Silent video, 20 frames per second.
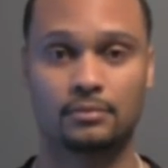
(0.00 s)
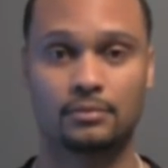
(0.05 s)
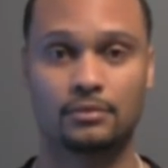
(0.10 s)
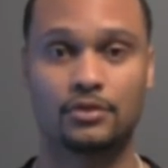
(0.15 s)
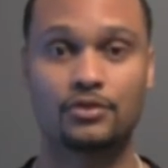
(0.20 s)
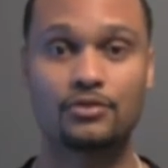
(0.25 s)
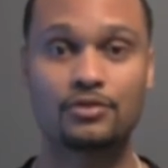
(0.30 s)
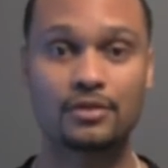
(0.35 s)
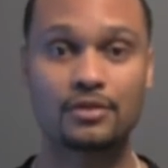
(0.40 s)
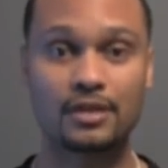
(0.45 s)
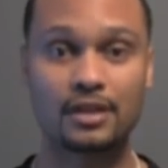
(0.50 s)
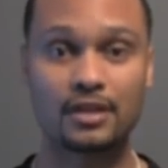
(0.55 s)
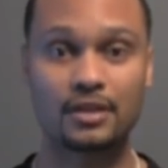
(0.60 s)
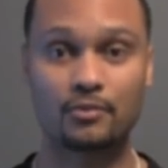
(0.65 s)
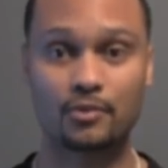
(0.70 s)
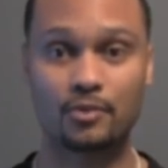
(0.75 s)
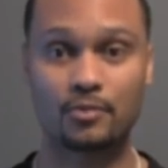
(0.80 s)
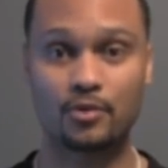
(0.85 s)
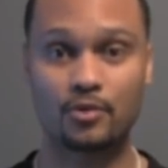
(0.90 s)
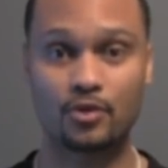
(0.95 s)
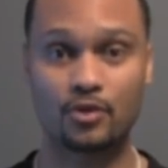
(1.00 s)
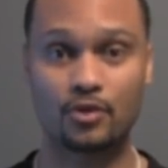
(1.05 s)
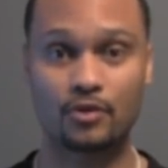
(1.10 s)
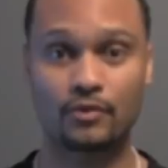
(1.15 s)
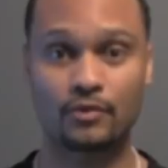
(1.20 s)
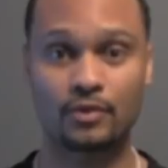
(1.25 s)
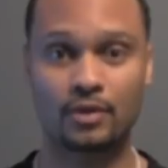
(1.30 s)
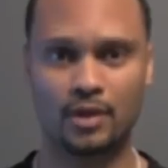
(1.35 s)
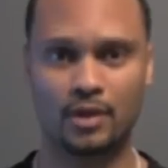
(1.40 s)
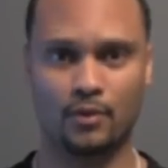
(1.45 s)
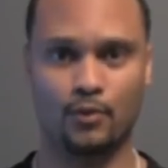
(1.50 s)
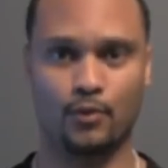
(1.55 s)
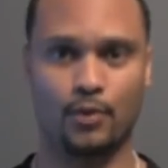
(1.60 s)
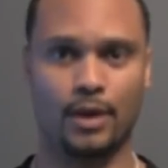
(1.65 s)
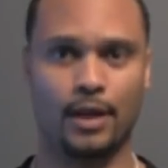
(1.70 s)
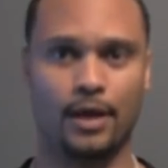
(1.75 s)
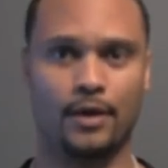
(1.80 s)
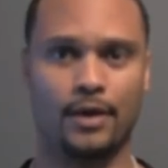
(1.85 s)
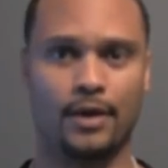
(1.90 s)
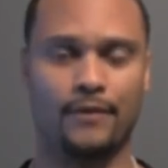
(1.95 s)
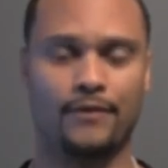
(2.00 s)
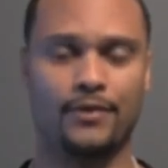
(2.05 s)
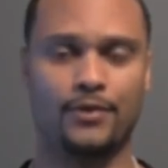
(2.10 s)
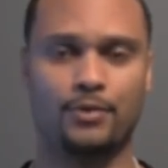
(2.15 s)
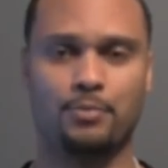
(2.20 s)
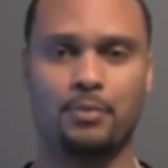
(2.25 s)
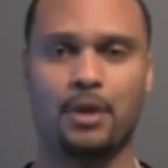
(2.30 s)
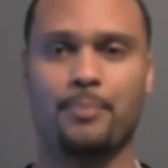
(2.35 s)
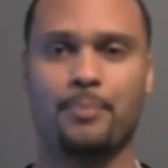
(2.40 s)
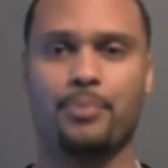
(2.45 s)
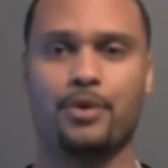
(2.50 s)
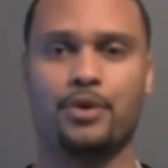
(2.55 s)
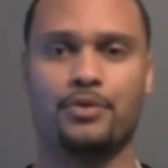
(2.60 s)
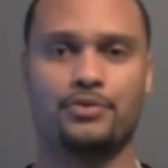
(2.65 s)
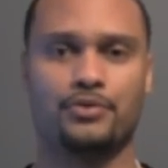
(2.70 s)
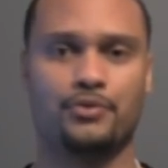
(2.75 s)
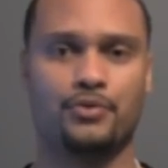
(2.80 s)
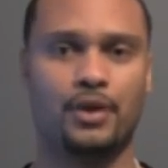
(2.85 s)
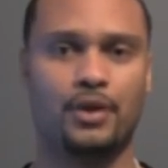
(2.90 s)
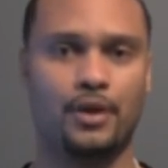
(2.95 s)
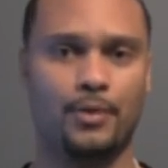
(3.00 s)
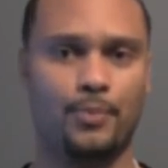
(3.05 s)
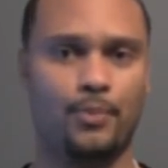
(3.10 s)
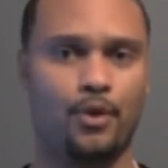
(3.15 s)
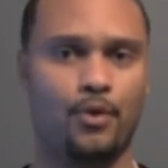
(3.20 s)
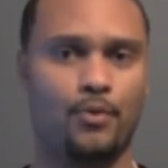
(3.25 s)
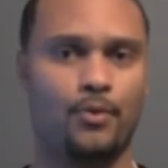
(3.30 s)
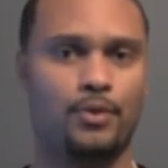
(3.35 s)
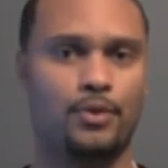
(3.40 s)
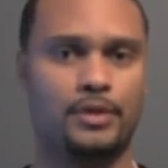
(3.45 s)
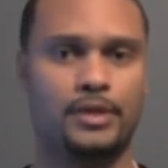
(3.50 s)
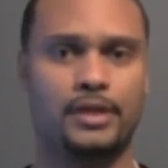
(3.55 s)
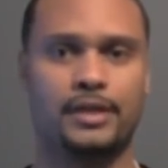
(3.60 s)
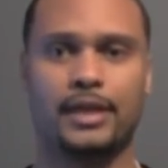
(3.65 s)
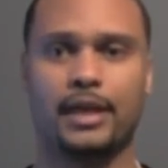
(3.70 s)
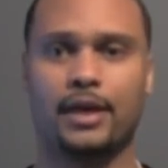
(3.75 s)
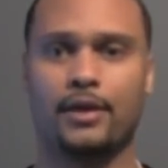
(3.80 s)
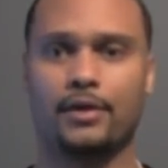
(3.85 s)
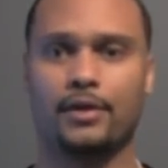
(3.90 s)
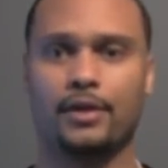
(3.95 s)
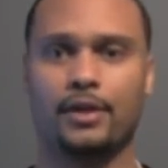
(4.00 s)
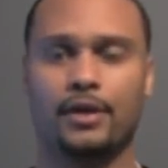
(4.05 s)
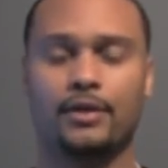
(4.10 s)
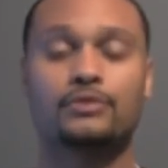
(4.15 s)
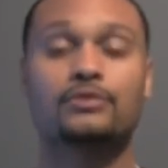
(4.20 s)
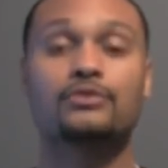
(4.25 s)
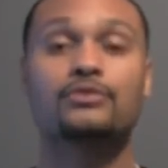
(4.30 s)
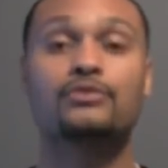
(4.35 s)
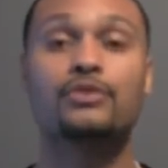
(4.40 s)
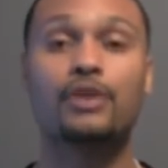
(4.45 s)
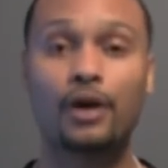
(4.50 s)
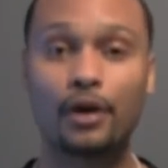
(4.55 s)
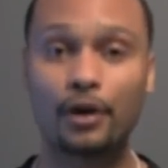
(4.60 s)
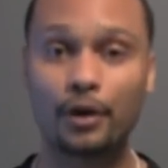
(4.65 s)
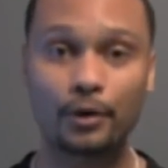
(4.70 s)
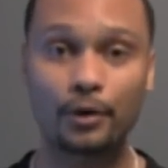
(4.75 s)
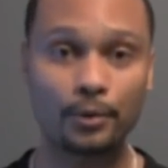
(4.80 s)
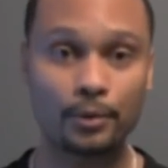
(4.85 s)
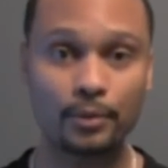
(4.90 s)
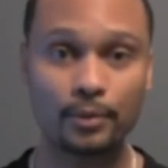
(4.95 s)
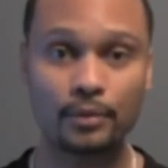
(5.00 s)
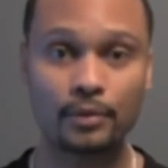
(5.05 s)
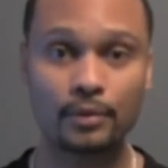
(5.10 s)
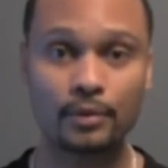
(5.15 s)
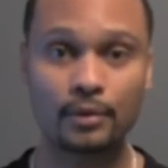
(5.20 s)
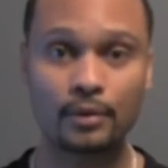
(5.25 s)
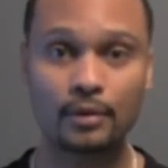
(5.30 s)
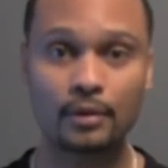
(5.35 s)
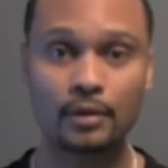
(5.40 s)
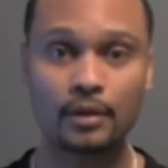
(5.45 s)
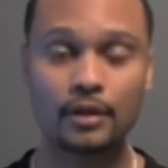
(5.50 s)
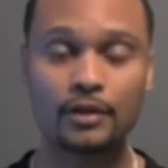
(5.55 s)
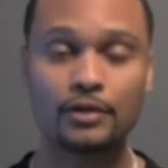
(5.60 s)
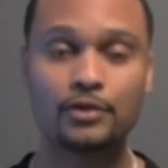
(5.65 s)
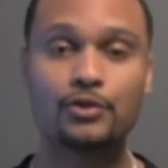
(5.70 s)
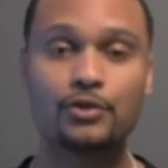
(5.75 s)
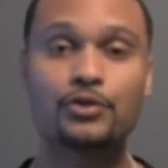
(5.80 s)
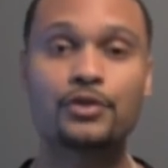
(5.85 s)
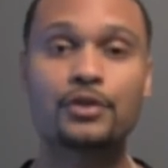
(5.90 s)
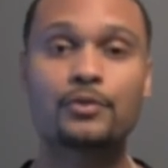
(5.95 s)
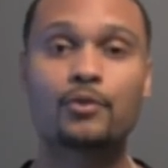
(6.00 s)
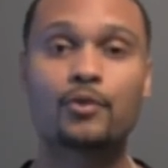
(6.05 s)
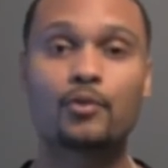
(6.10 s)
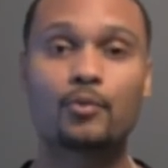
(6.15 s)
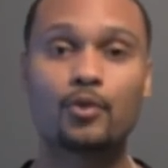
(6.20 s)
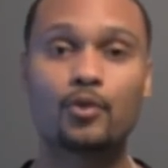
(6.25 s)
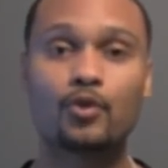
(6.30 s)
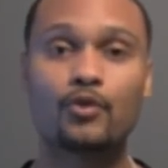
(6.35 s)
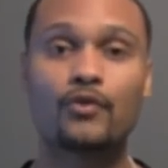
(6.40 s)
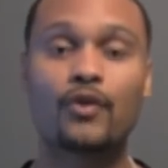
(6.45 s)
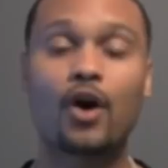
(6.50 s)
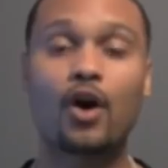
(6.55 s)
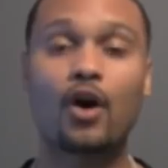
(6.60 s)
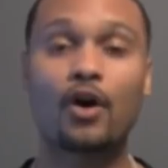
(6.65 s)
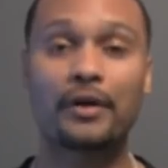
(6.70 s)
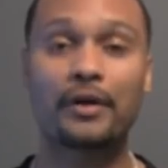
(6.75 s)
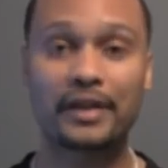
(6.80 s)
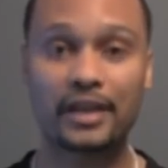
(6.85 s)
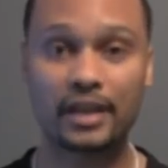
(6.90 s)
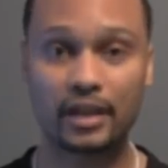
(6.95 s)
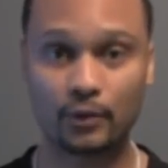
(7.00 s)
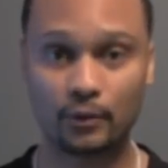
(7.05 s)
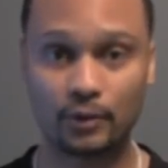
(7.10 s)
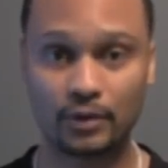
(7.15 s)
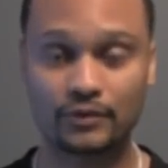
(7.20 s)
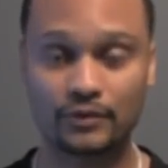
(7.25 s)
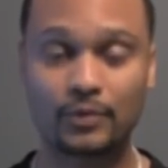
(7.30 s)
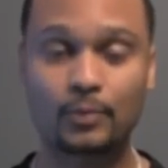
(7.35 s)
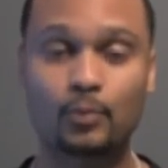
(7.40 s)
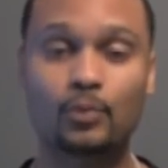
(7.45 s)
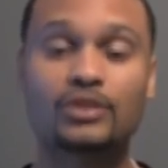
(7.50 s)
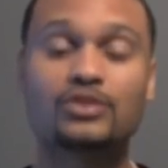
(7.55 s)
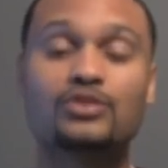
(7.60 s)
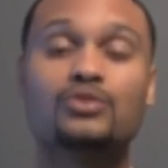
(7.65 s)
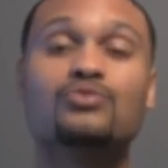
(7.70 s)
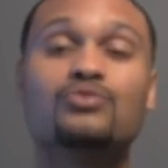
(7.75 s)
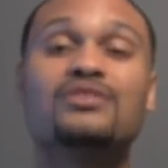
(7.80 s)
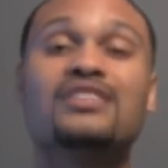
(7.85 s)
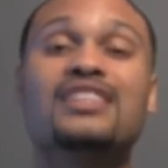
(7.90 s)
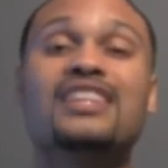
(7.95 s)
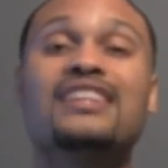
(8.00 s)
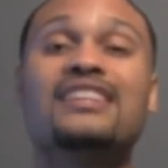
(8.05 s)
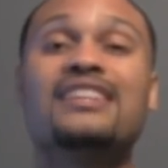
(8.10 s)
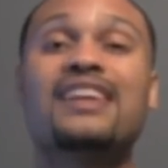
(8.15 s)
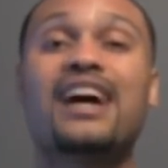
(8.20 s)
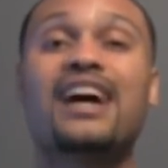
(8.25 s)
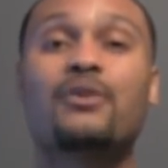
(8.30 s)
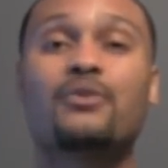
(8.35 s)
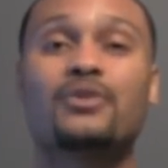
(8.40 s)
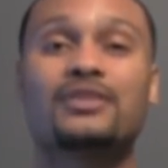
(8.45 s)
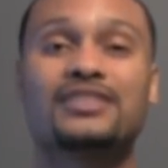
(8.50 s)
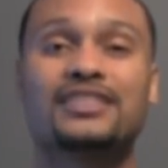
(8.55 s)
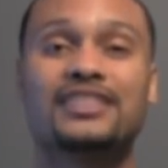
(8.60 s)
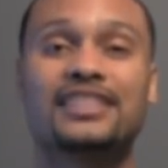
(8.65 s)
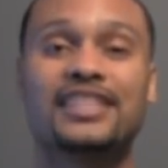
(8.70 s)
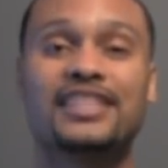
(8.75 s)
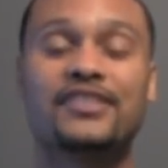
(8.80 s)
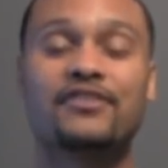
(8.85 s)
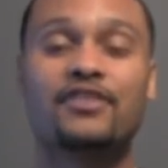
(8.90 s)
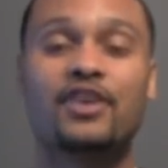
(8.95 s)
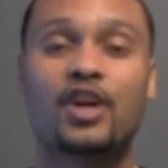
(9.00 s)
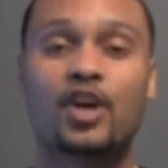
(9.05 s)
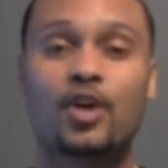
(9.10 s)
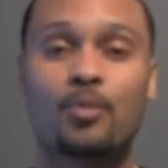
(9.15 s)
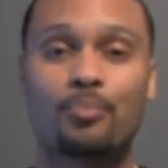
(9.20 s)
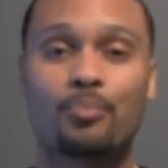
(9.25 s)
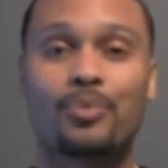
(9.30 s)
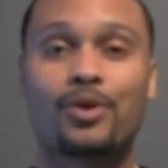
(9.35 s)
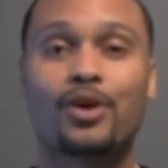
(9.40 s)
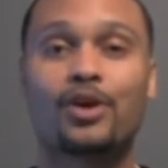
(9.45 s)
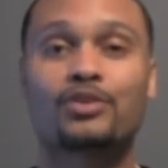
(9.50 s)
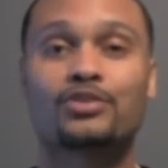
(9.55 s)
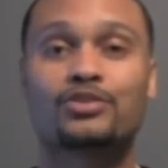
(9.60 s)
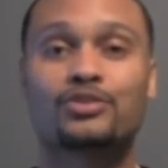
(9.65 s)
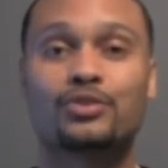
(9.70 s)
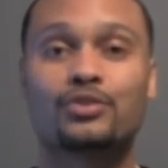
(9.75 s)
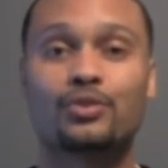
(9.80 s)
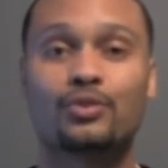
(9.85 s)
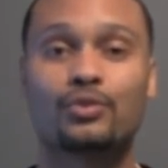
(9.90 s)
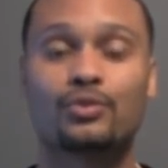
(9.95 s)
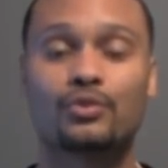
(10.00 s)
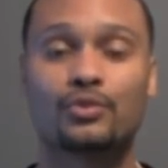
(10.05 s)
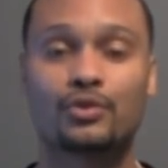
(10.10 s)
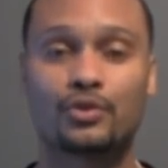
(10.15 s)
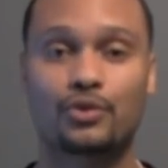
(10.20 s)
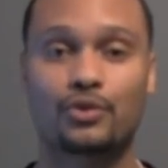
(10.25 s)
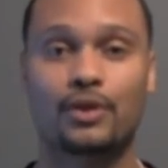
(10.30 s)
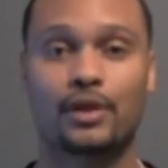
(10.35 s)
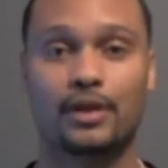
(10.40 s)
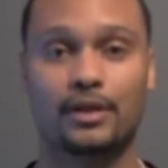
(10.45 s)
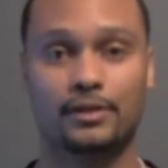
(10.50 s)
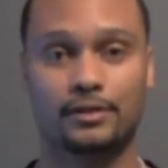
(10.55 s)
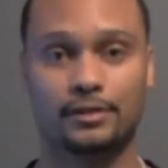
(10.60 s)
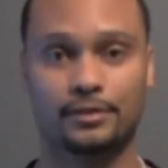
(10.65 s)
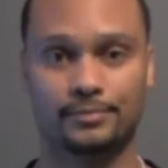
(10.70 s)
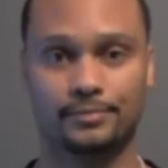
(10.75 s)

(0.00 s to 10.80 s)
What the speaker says: You can get them removed. Well, if it's on my personal credit report, won't the account close? No. You can remove hard inquiries from which you did not receive personal credit.